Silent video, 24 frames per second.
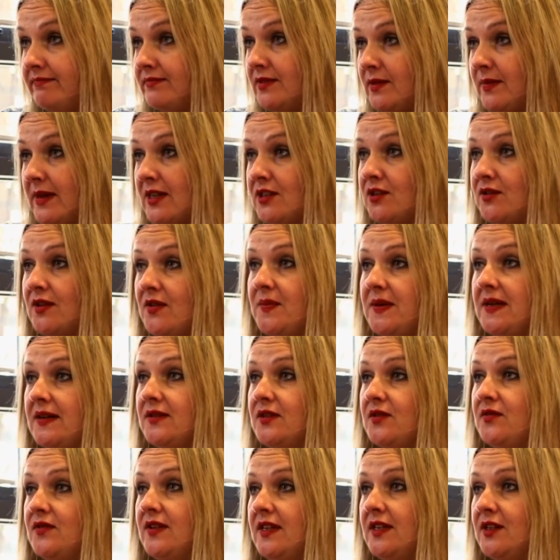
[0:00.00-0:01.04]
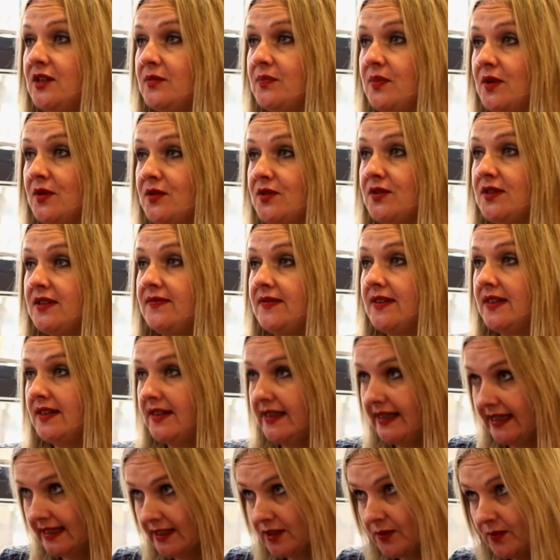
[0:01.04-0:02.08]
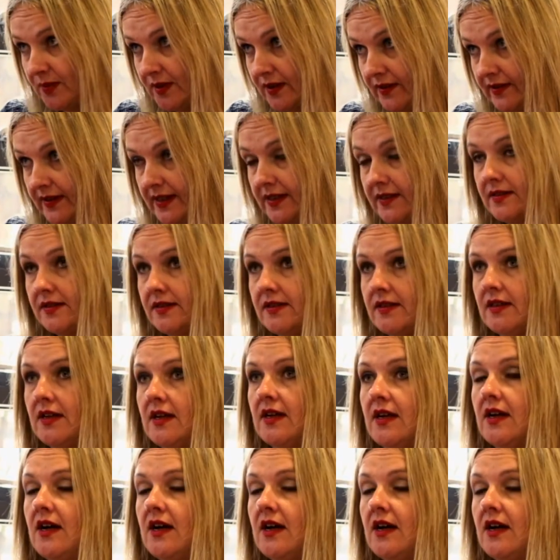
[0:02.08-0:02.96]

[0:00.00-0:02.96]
to make sure everybody has a really good positive learning experience.